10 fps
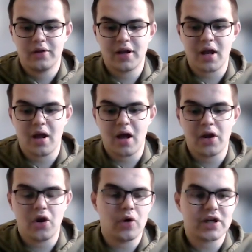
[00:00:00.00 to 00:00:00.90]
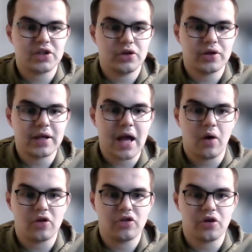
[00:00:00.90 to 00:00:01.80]
that I know I can do it
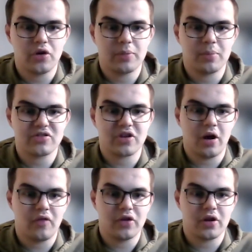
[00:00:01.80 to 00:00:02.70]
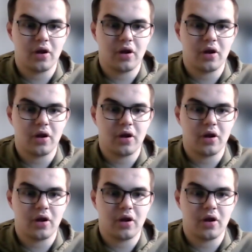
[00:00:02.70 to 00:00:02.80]
now. I've shown it myself